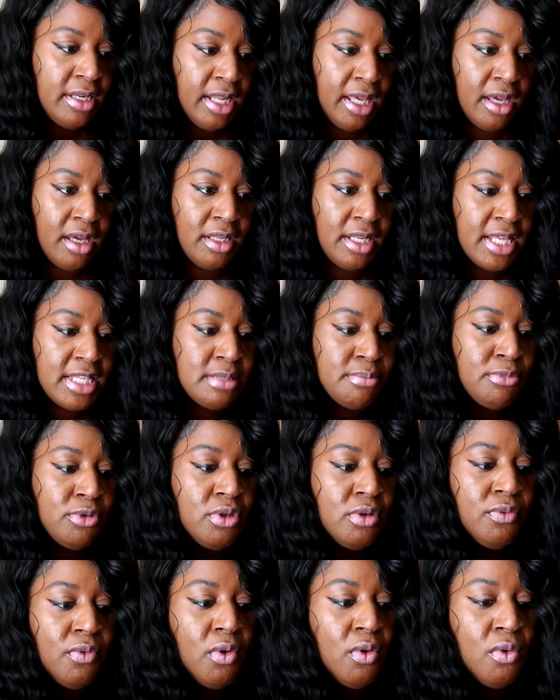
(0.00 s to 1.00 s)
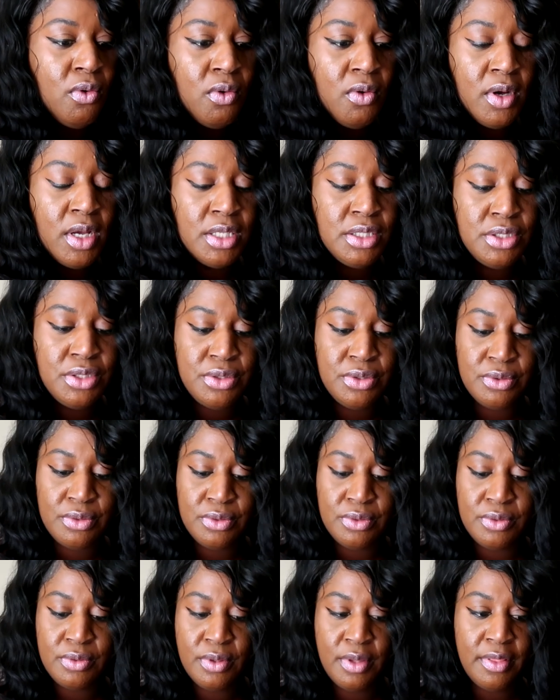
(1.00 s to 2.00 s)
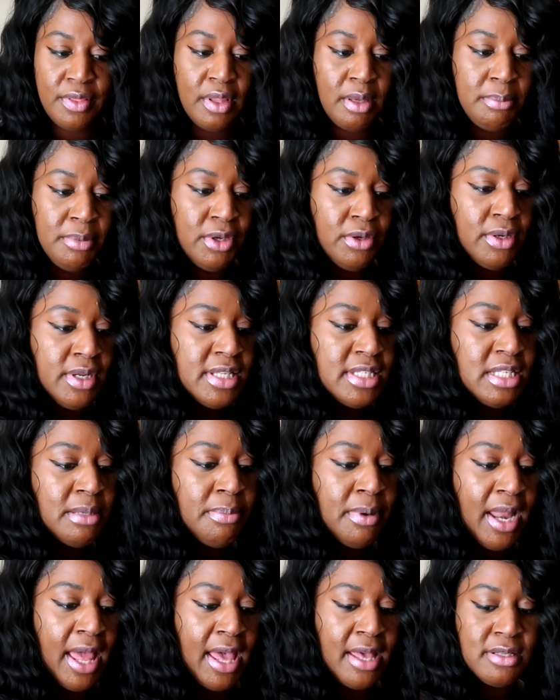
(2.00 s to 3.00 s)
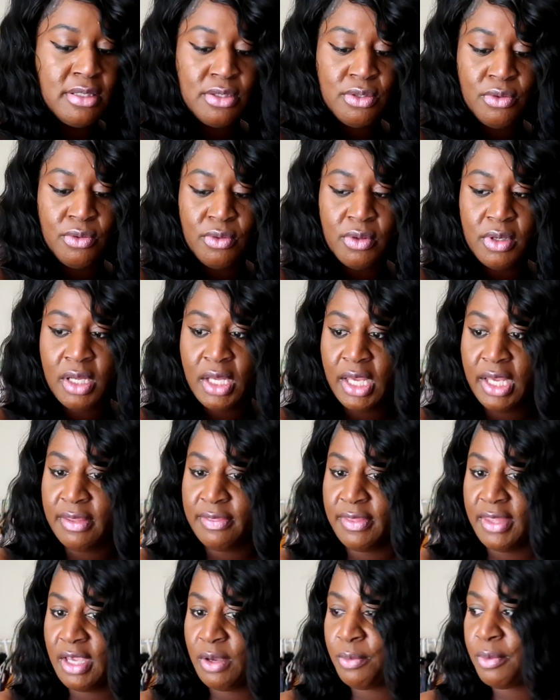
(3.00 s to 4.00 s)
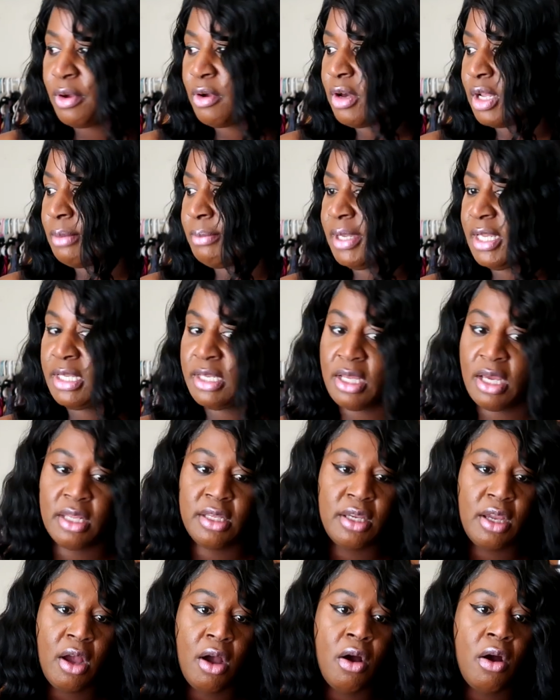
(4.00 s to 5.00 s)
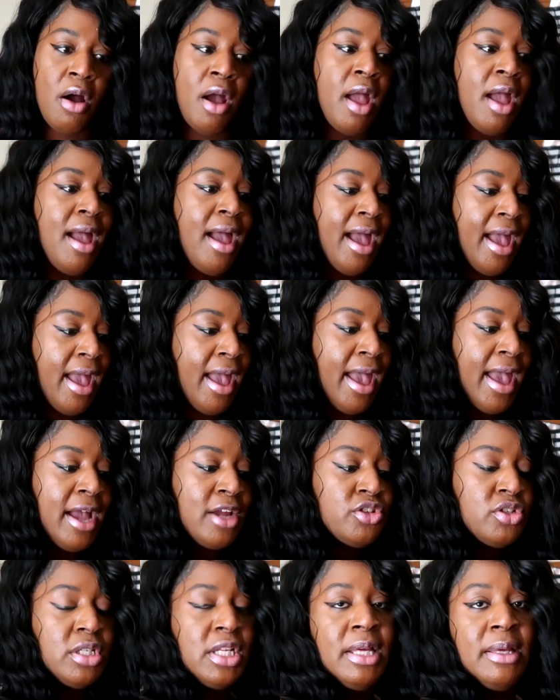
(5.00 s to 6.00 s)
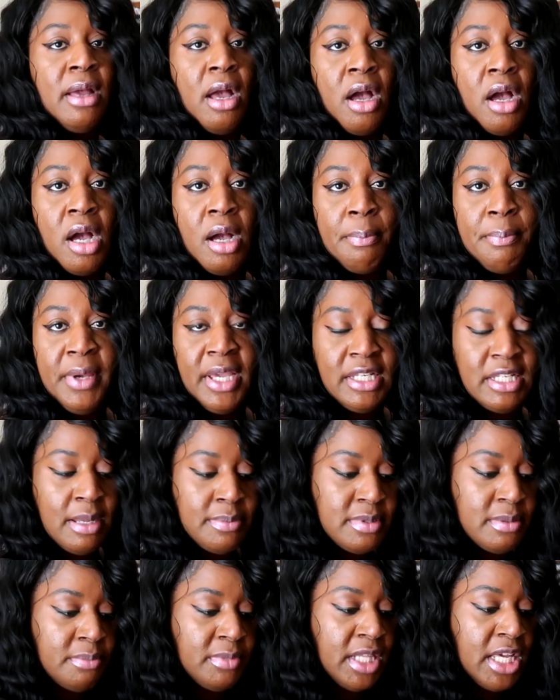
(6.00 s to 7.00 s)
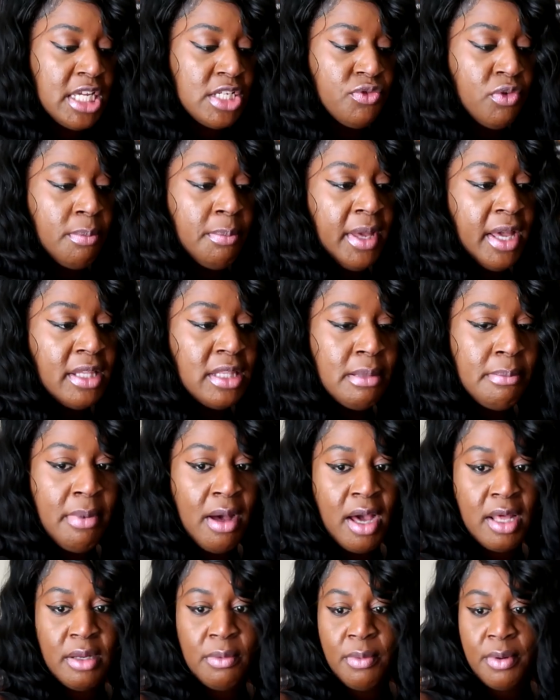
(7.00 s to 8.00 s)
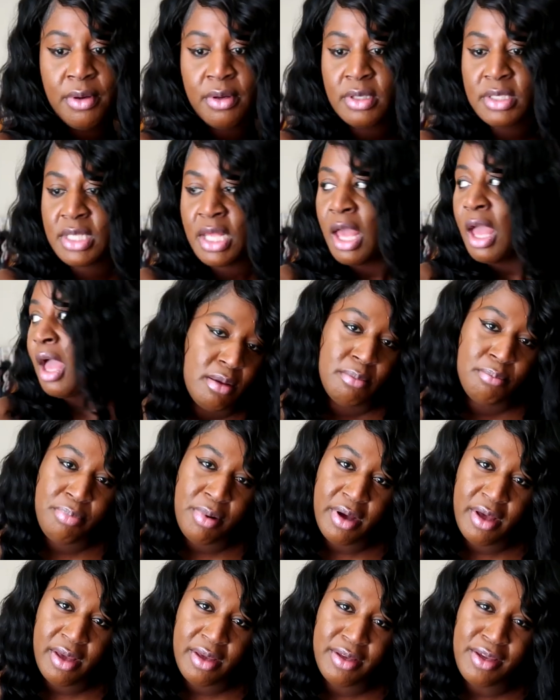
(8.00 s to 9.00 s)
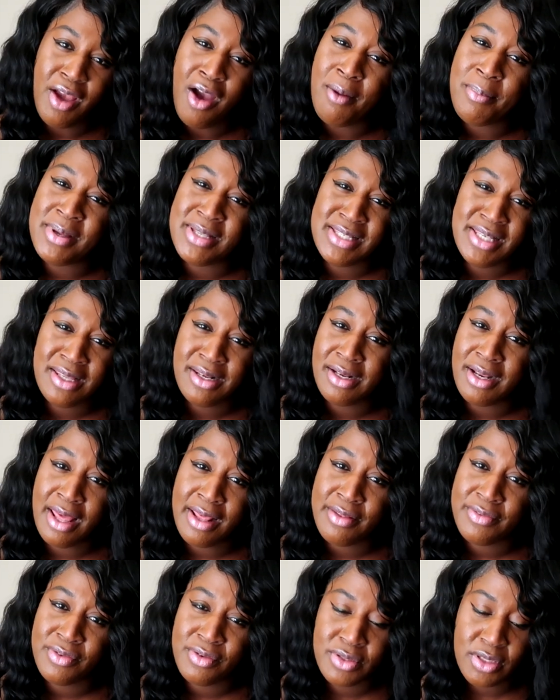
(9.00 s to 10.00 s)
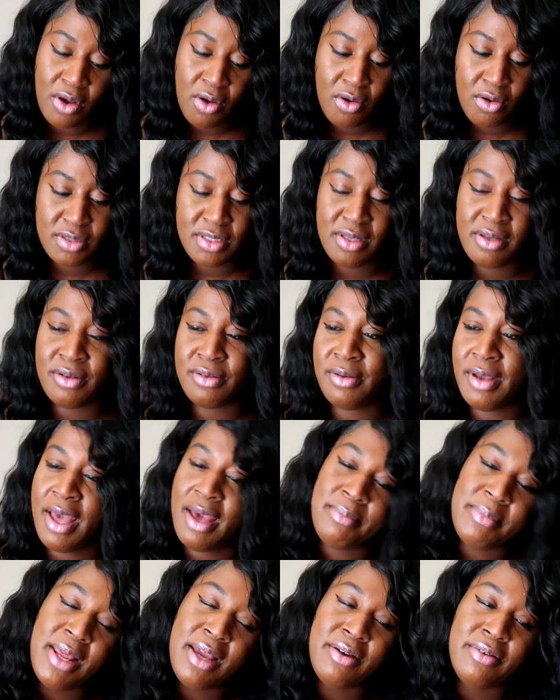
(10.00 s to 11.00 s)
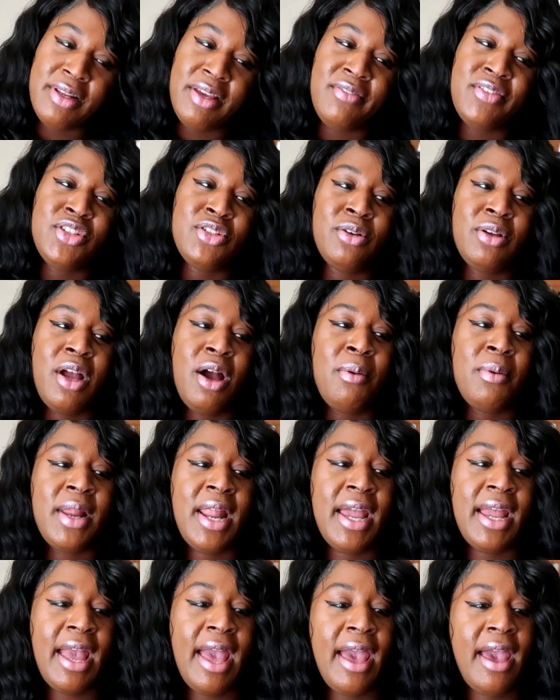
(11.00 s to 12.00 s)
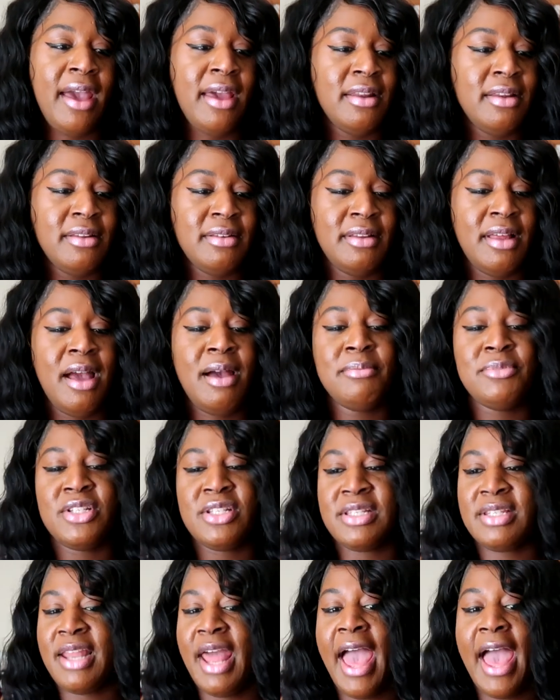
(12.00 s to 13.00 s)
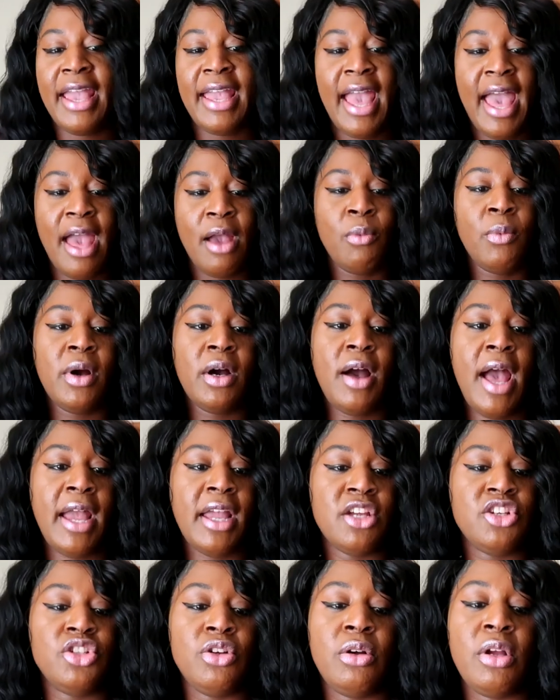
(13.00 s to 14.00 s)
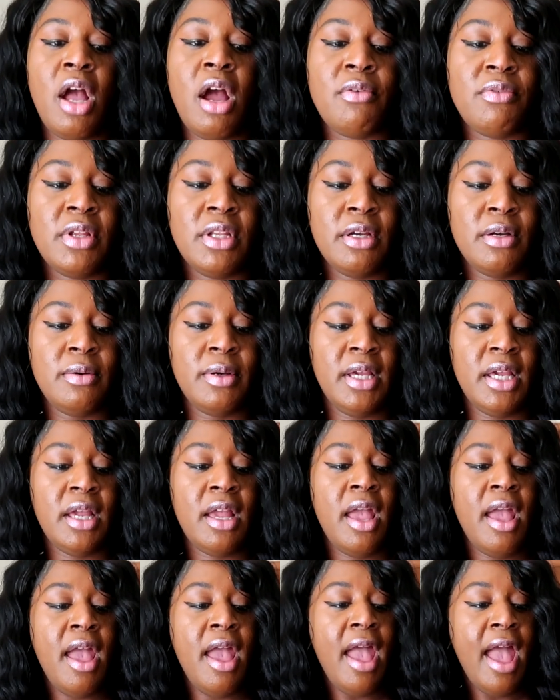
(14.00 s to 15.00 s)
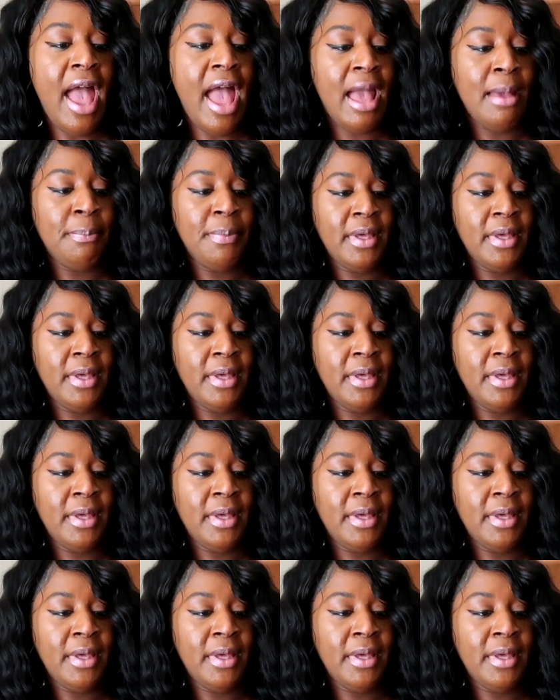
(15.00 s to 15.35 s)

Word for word: now let's move on to the beauty supply store and then we're going to be done y'all i actually um picked up some things from bath and body works but y'all been seeing a lot of those hauls so i'm not gonna even show y'all what i got i'm just not i got well i can show y'all really quick i